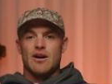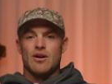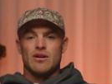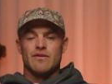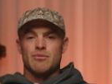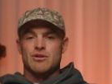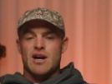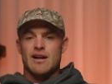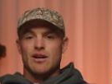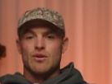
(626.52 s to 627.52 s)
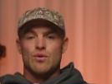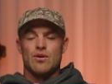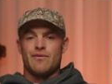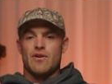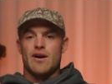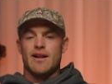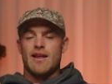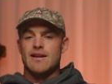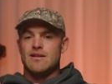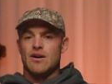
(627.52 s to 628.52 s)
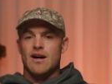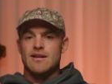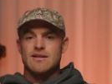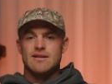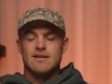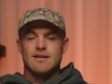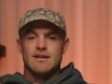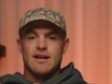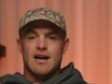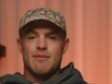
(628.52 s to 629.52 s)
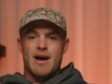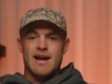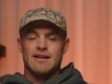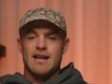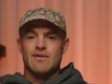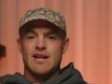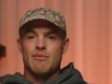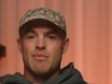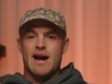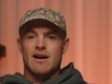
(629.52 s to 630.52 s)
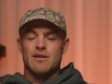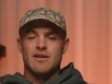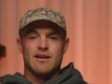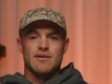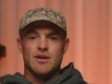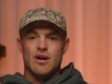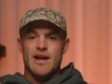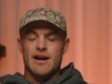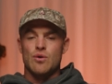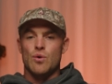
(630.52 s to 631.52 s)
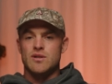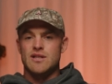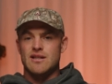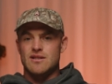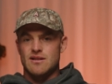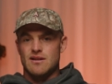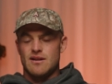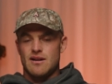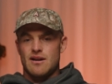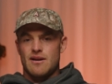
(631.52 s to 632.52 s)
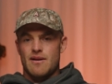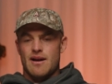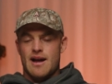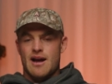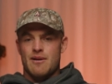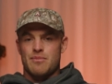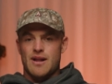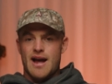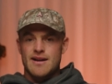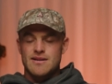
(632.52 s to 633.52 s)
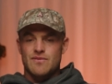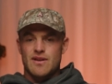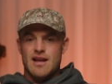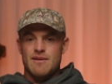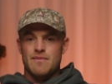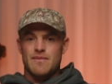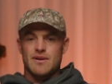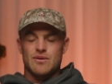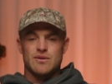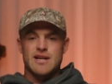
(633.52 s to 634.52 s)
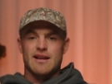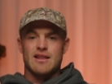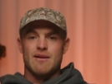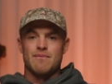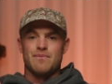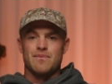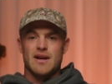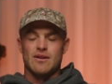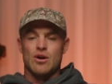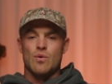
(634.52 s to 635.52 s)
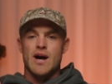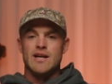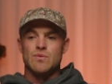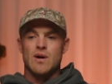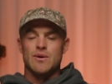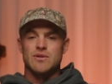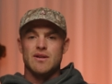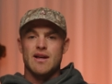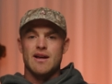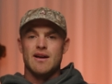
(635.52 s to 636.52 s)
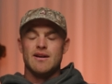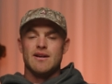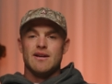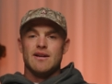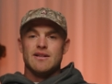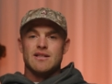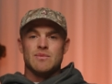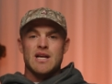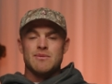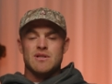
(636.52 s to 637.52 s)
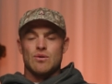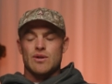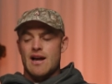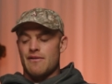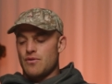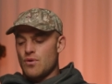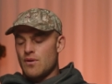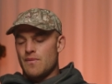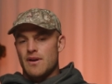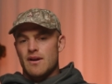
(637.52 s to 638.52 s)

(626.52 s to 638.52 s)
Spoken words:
Oliver, Petracca, Gawn, Viney, these guys, May and Lever down back, I think, that core 6 players for them could take them a long way as well. So they're some teams to look out for.